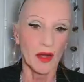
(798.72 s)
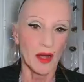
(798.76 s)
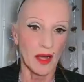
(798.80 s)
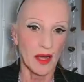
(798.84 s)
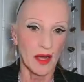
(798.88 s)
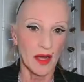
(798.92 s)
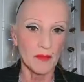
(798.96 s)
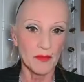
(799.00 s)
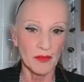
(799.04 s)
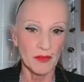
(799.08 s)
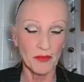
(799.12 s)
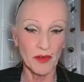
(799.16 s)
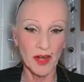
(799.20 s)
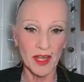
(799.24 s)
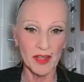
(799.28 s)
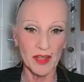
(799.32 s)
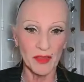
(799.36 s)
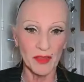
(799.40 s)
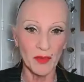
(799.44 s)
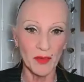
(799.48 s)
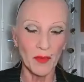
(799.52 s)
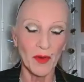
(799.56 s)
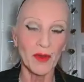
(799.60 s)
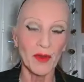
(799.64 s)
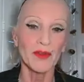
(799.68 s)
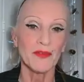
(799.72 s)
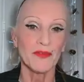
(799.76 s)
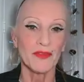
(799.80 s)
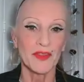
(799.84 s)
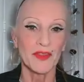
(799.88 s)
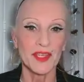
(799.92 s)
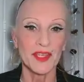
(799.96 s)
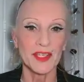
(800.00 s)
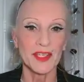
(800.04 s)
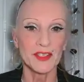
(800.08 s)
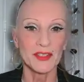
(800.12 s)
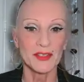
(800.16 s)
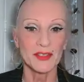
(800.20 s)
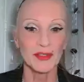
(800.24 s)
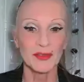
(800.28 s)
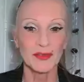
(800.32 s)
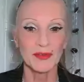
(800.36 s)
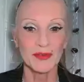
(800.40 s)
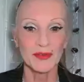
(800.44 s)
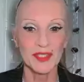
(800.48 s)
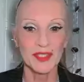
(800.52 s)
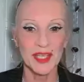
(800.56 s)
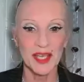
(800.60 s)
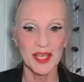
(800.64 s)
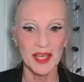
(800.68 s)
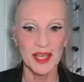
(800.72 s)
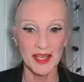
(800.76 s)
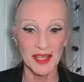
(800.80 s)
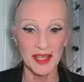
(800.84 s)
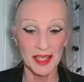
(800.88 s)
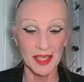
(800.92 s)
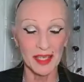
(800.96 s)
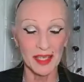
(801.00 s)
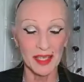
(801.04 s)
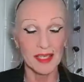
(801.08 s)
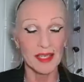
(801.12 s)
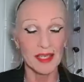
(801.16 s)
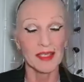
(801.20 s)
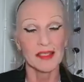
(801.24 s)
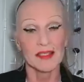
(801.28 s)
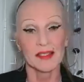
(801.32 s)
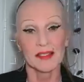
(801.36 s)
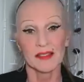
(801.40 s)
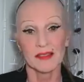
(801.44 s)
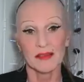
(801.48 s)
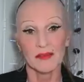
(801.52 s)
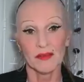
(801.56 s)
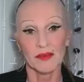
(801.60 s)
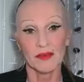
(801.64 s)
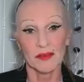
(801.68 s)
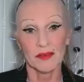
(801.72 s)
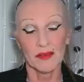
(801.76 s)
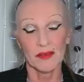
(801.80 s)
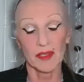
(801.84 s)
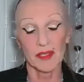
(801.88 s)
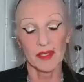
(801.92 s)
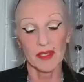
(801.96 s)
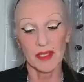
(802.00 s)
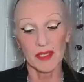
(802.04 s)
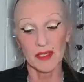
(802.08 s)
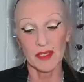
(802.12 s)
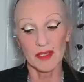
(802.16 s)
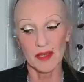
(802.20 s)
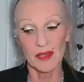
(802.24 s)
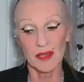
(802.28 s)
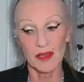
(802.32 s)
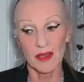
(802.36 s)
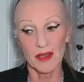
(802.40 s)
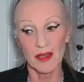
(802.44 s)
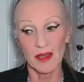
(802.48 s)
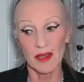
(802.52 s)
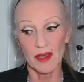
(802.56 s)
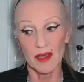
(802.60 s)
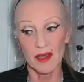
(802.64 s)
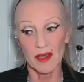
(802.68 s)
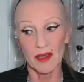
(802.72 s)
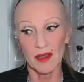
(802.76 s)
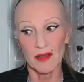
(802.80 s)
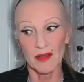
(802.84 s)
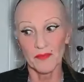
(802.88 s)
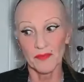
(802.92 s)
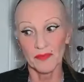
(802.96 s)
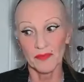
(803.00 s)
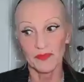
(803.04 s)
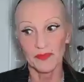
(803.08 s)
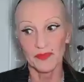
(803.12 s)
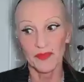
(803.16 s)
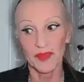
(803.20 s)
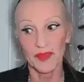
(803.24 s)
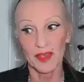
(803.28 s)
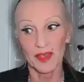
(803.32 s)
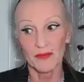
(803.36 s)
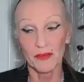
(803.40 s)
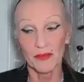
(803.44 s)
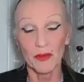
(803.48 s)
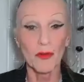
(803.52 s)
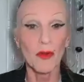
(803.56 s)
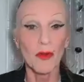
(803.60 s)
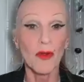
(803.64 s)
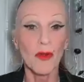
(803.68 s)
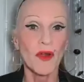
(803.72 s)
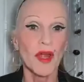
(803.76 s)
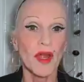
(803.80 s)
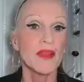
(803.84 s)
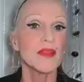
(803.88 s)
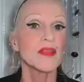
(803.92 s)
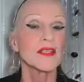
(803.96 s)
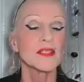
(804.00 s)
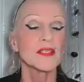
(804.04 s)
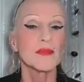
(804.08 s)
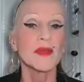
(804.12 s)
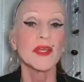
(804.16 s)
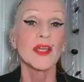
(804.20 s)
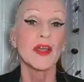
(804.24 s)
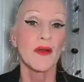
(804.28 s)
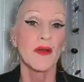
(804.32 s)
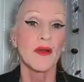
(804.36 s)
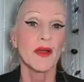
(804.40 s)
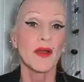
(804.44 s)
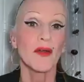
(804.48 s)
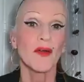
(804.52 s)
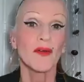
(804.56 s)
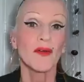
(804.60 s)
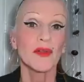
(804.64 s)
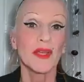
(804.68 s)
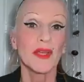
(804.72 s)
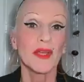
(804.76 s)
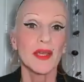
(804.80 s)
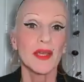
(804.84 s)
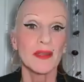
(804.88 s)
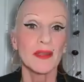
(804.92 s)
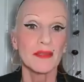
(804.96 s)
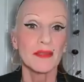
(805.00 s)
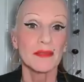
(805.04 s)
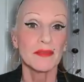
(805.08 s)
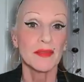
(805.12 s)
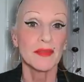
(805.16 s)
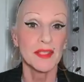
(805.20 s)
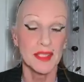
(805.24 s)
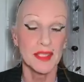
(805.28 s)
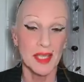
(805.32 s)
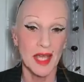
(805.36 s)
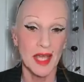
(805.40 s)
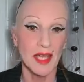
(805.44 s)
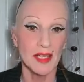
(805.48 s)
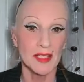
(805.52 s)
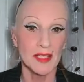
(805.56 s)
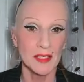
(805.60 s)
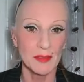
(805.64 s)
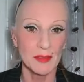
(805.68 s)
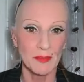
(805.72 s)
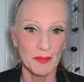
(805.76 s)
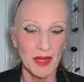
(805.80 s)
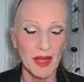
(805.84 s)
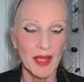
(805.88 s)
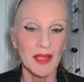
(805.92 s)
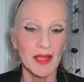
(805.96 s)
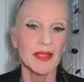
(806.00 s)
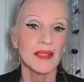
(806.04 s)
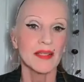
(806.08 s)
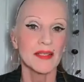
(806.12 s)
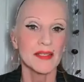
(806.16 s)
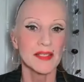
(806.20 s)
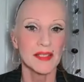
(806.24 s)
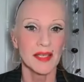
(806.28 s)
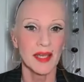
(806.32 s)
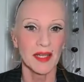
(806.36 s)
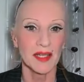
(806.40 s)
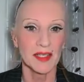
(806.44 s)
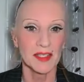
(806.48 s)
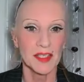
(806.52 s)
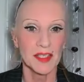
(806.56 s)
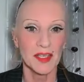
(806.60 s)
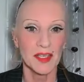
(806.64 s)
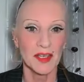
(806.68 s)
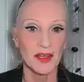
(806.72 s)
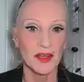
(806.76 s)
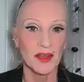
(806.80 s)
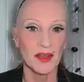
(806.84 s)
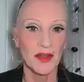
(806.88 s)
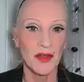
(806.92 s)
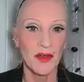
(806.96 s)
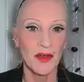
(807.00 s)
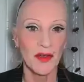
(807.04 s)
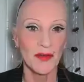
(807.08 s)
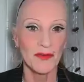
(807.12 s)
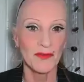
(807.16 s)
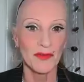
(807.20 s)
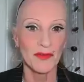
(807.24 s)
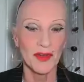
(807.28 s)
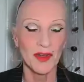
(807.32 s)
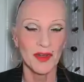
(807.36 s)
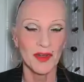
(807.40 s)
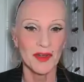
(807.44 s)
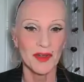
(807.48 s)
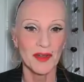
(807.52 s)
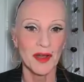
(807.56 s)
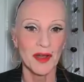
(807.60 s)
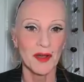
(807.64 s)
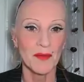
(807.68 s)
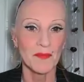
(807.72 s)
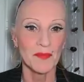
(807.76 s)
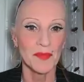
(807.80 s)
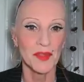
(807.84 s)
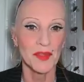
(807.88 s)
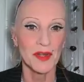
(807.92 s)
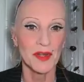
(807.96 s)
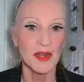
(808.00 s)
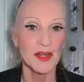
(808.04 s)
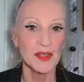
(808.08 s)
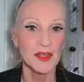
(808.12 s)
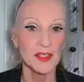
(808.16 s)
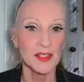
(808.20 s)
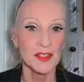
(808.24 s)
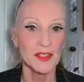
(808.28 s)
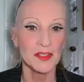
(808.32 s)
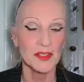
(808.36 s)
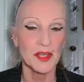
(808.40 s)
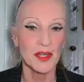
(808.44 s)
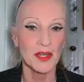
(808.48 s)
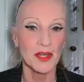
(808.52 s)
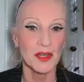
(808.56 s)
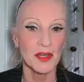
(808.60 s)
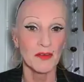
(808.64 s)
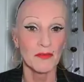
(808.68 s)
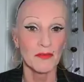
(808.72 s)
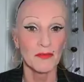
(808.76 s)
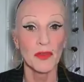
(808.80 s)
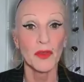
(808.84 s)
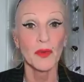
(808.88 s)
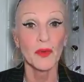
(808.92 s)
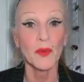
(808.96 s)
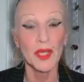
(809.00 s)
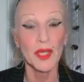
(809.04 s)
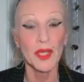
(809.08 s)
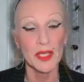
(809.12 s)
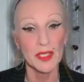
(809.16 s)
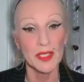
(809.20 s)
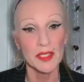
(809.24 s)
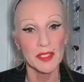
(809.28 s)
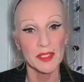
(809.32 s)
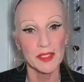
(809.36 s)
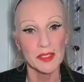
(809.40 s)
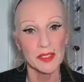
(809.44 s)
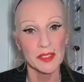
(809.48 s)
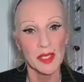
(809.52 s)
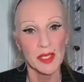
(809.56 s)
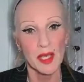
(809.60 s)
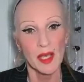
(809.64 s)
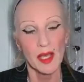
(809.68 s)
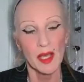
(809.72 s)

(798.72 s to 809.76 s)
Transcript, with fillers: I'm afraid that one of the issues uh, is the parore uh, that's been going on in the tax planning sector over um, the last uh, few weeks.